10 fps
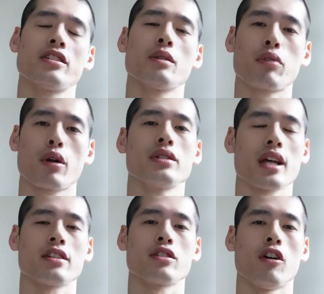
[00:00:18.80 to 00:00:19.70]
is the
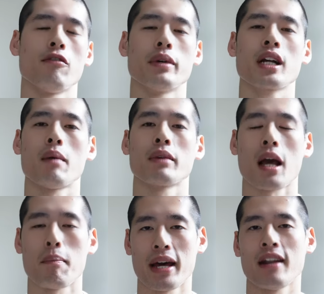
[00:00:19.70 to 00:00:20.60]
process of becoming
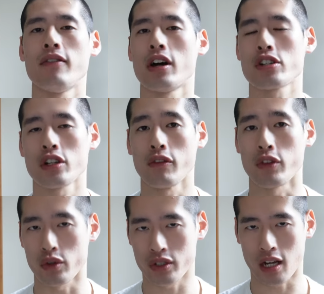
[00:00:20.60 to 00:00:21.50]
a better version of
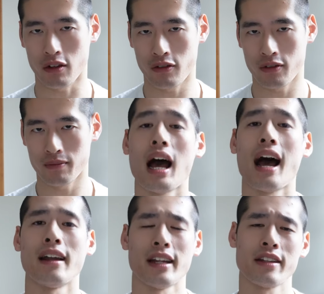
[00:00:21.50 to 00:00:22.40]
yourself,
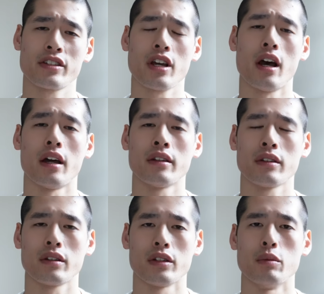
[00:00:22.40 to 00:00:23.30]
and in
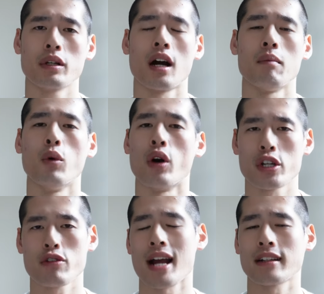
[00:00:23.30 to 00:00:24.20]
turn, you become more
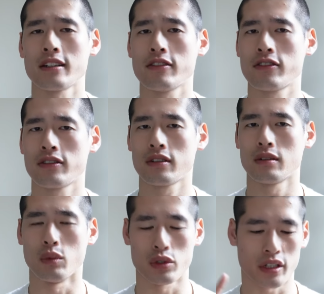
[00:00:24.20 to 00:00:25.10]
attractive,
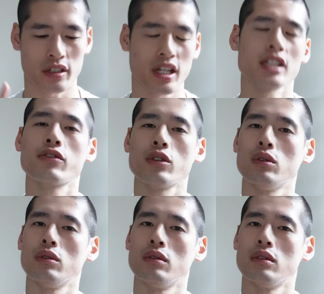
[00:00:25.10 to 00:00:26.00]
more
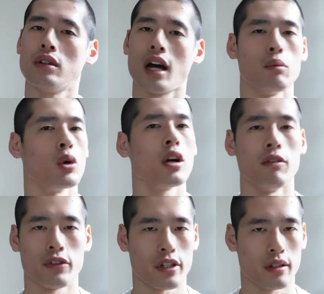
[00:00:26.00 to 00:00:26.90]
successful, and more
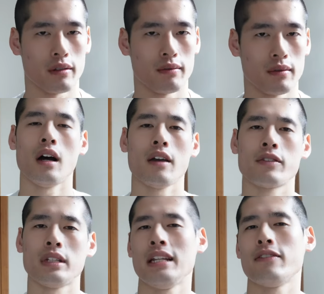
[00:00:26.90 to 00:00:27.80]
confident.
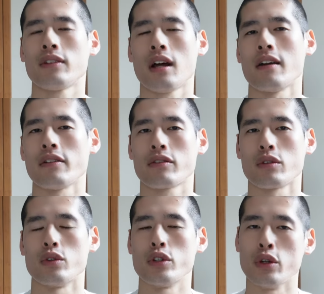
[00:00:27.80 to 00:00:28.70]
I've lived life
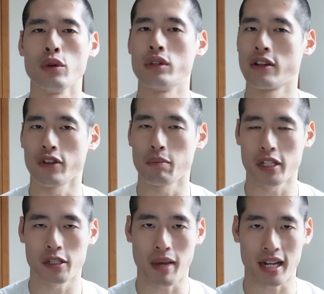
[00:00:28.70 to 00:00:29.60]
through two different
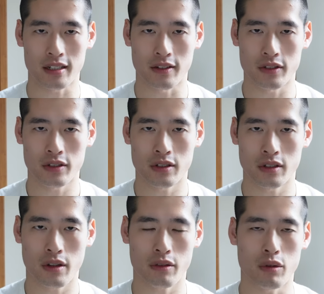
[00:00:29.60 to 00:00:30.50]
perspectives,
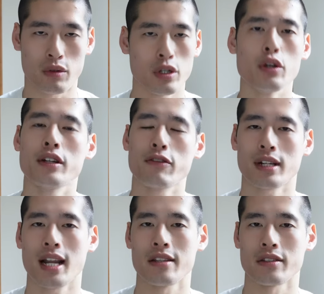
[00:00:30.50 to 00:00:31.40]
through two
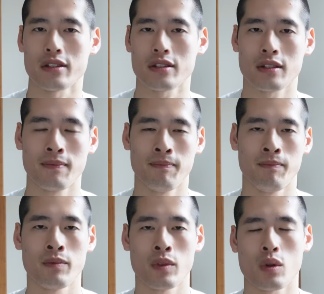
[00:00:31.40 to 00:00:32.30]
different lenses.
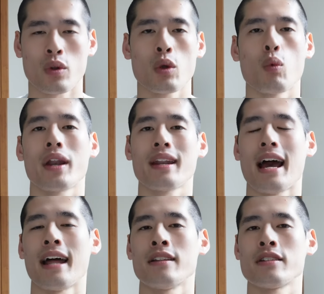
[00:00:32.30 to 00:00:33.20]
On the one
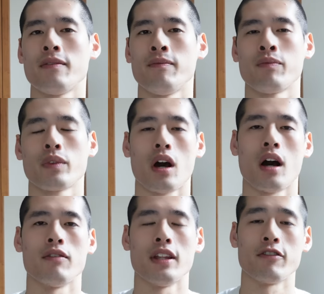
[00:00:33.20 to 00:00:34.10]
hand,
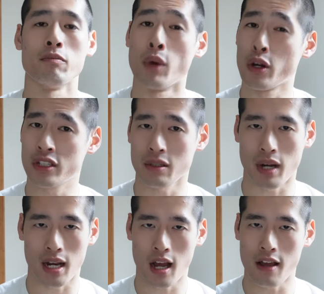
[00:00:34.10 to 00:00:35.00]
I've lived most of
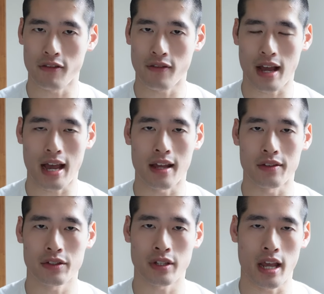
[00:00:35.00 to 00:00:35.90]
my life
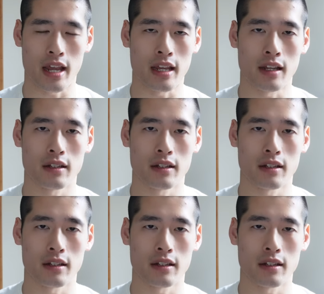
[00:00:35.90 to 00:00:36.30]
as a